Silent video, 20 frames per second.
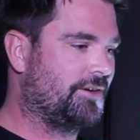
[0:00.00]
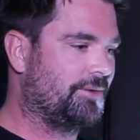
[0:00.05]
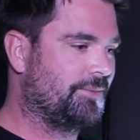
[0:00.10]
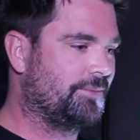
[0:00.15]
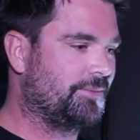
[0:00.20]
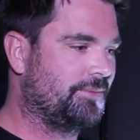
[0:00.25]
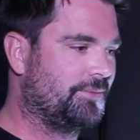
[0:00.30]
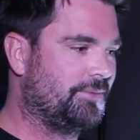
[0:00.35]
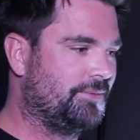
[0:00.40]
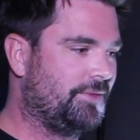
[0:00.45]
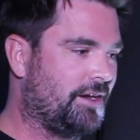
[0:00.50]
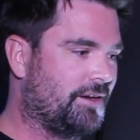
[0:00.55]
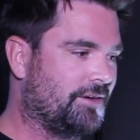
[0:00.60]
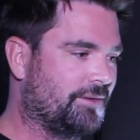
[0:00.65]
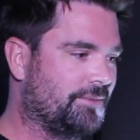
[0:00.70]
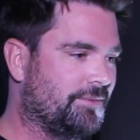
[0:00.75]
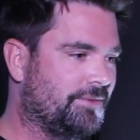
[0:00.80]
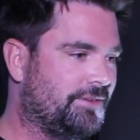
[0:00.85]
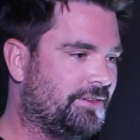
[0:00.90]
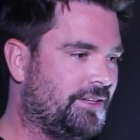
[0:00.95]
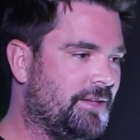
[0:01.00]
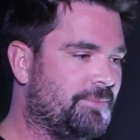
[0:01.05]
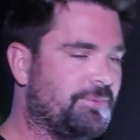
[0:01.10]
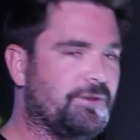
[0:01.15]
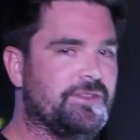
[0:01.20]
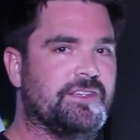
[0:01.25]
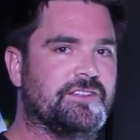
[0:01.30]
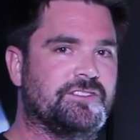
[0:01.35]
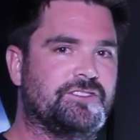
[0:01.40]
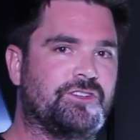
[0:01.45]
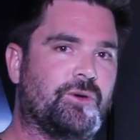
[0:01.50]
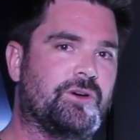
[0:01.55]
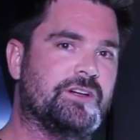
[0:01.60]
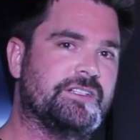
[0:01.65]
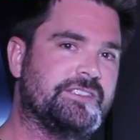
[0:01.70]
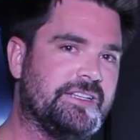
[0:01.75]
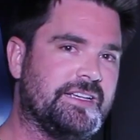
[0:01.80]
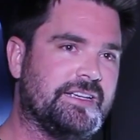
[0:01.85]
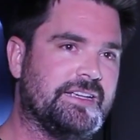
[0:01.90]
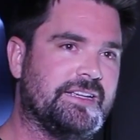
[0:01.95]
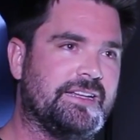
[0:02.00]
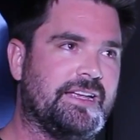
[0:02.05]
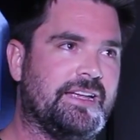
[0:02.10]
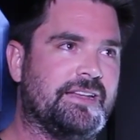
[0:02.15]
are keeping these doors in,